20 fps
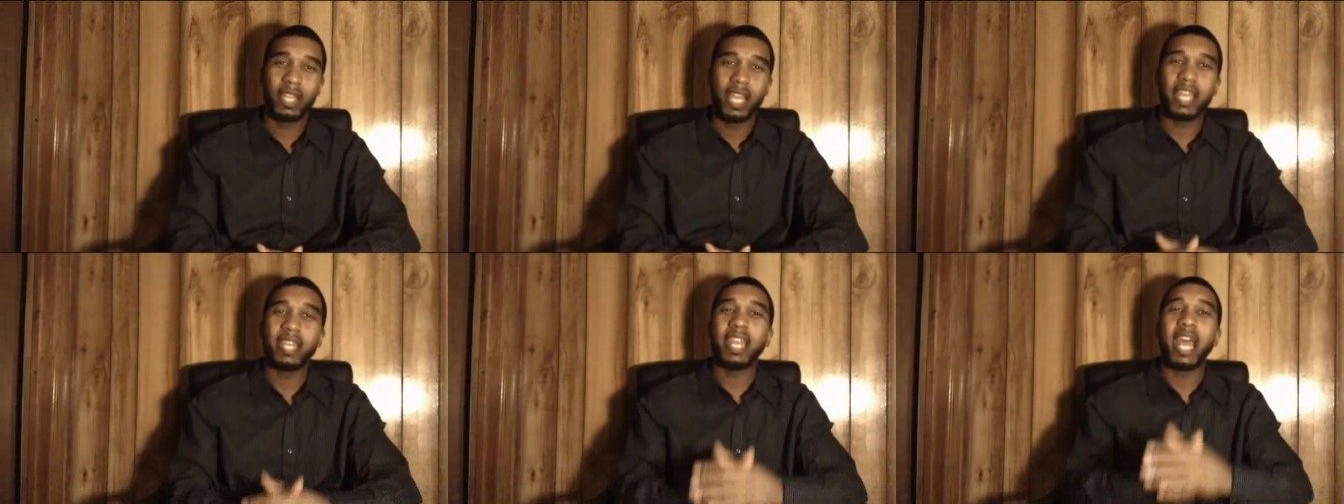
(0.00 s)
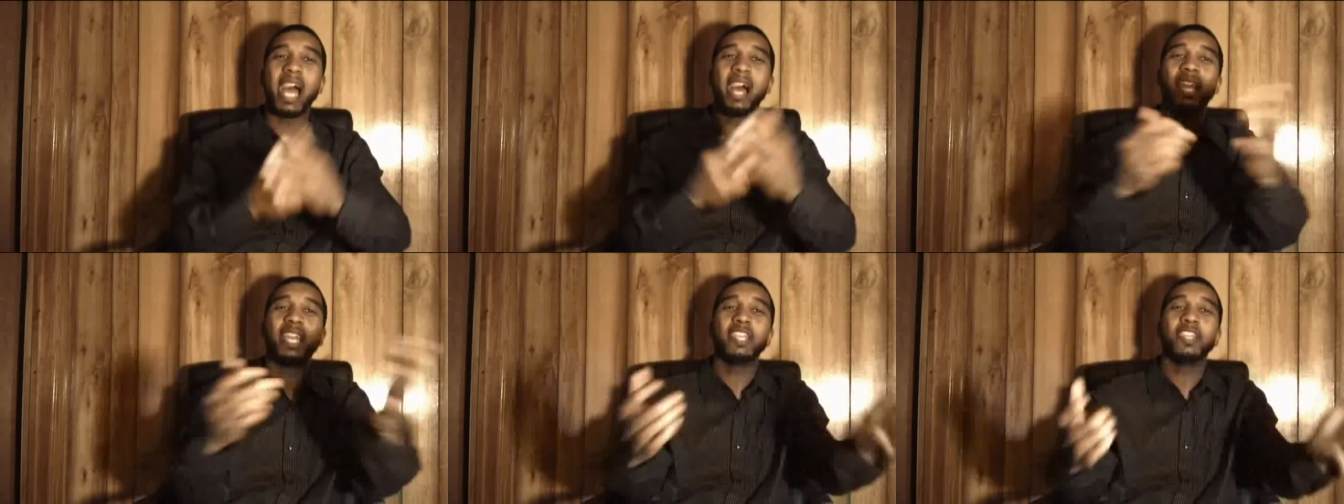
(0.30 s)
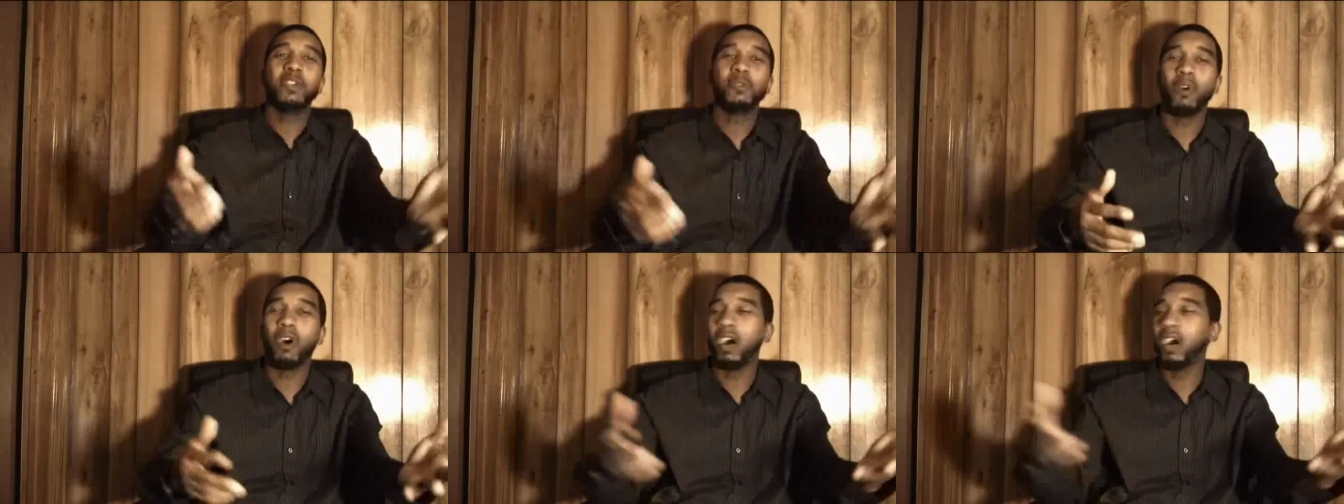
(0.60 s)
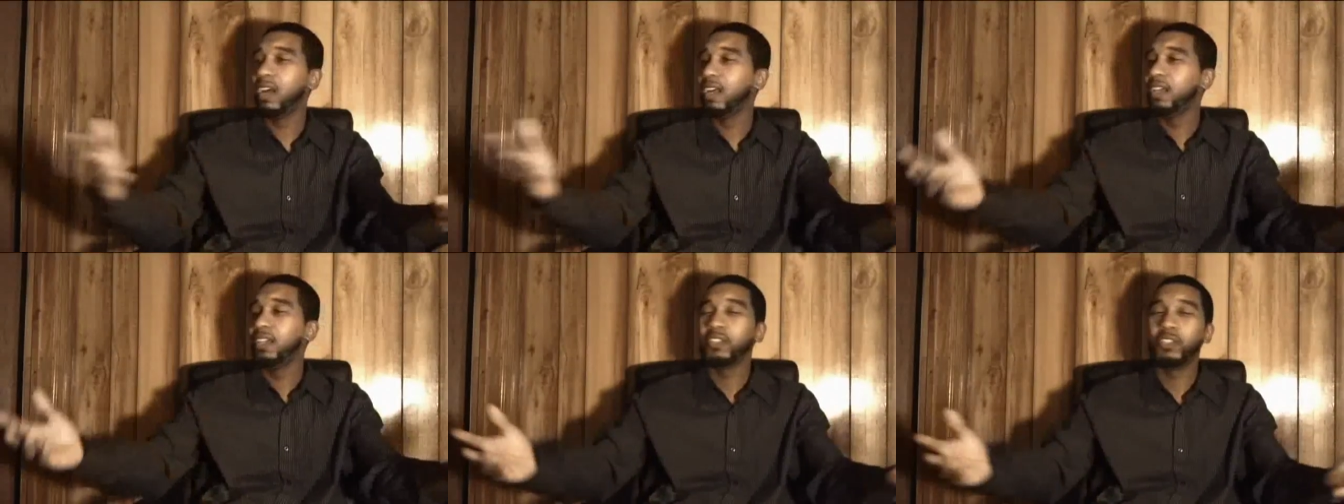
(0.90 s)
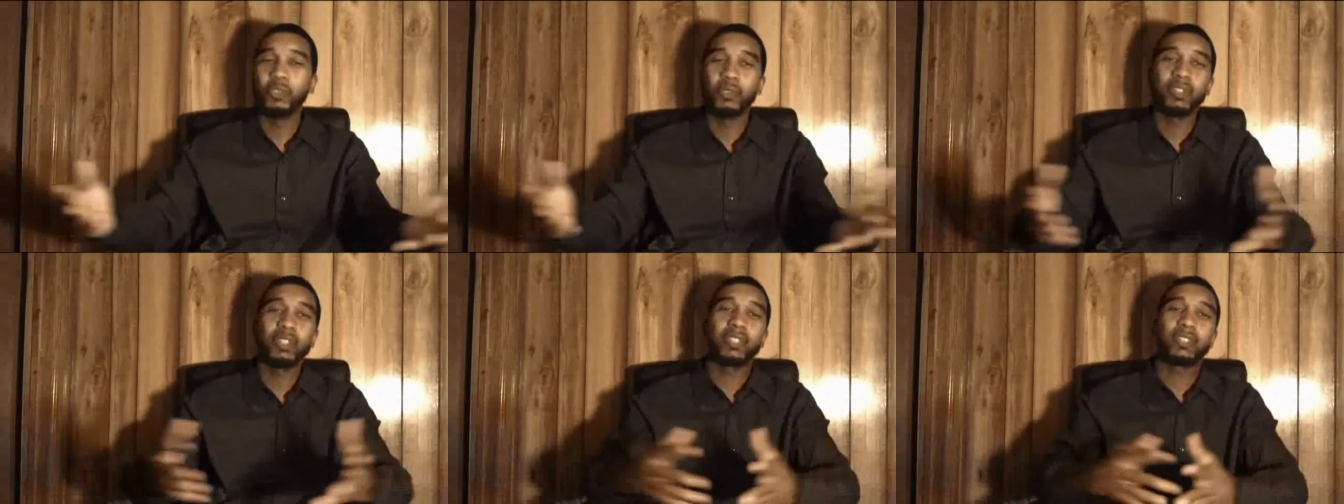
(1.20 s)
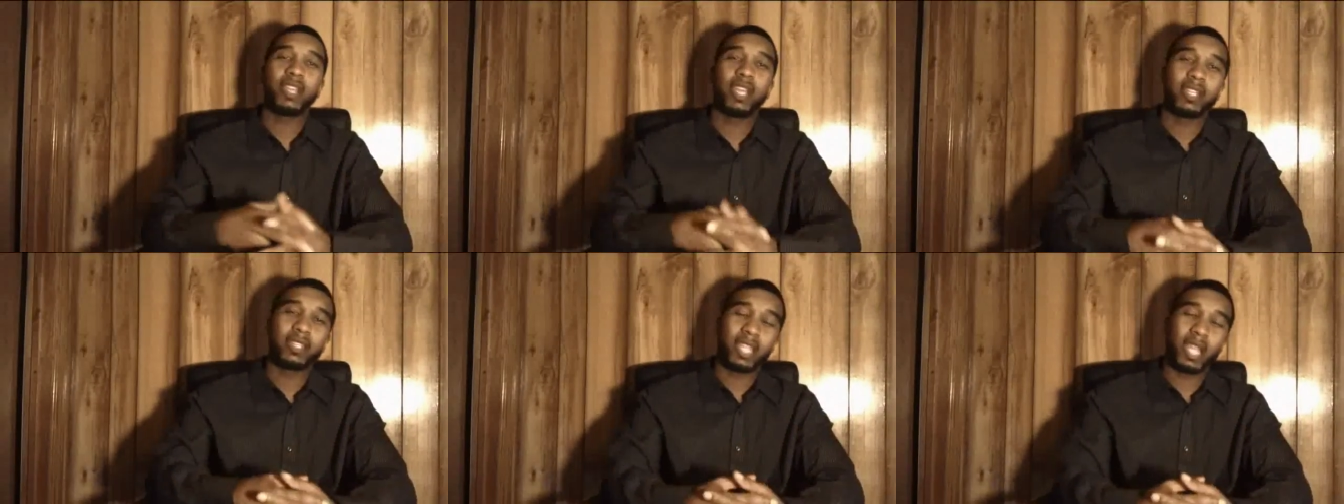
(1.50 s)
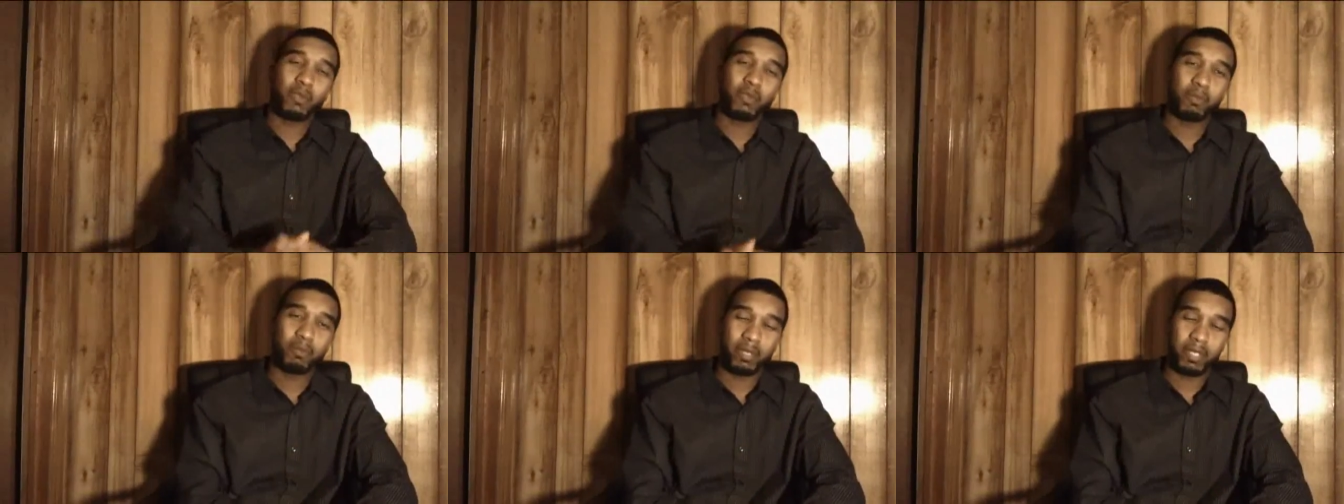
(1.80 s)
And now here you are doing the same
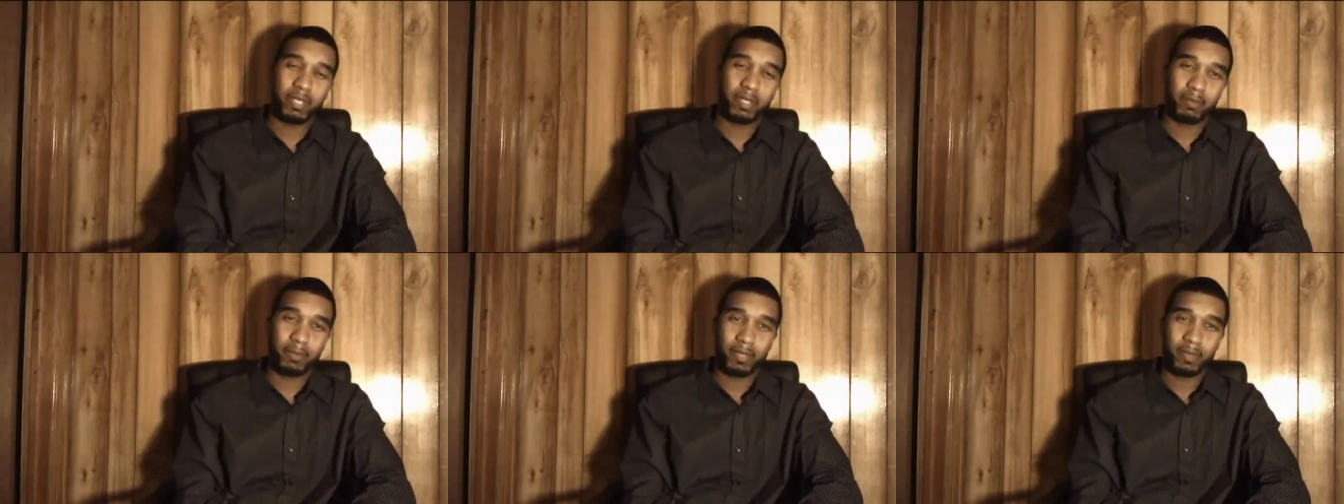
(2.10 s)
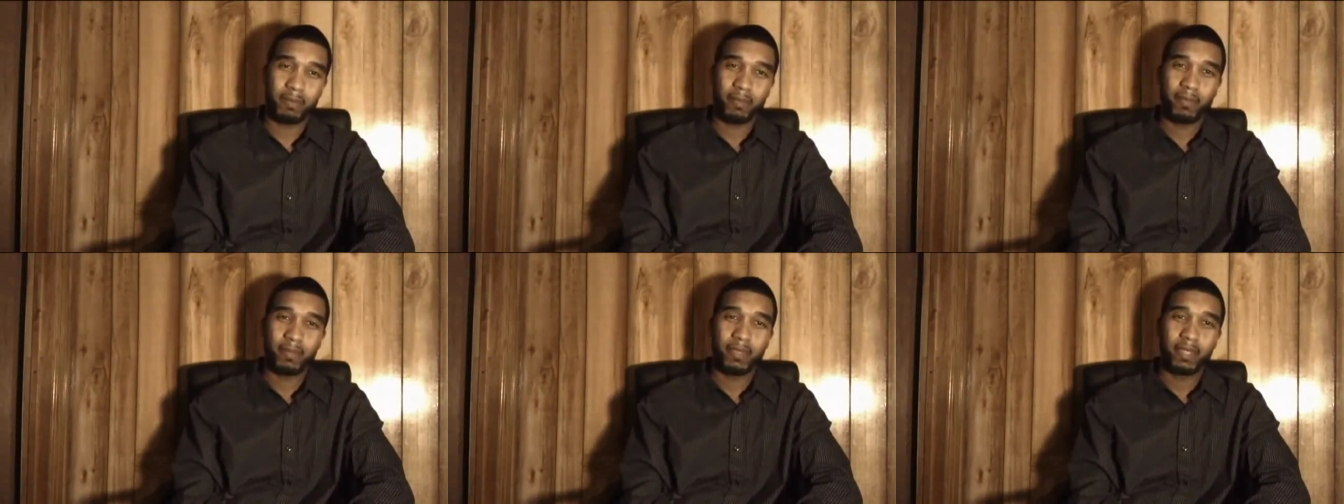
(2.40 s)
thing with Muslims.